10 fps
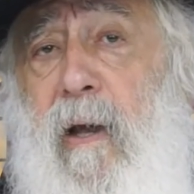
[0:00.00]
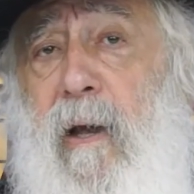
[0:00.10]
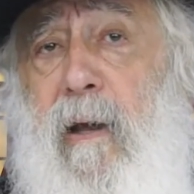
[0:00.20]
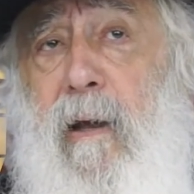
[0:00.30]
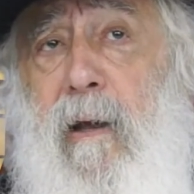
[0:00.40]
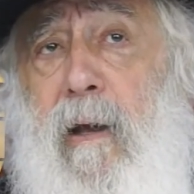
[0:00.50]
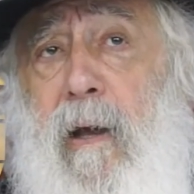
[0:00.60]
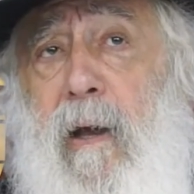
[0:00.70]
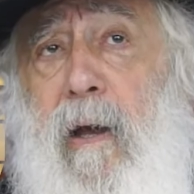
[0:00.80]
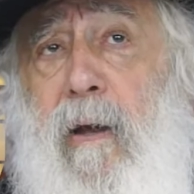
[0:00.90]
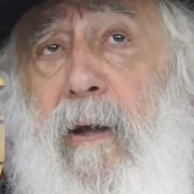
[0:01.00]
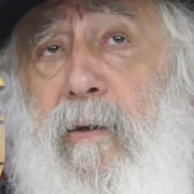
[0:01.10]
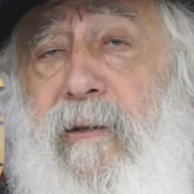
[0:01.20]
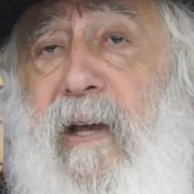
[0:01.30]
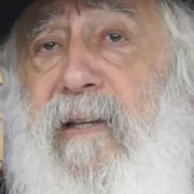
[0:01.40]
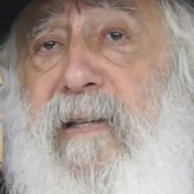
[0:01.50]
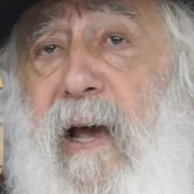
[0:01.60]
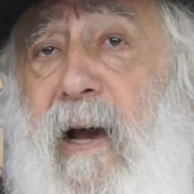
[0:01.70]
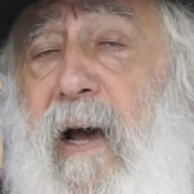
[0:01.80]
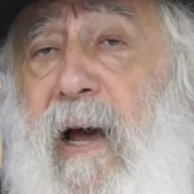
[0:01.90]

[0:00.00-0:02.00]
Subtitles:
the Yetser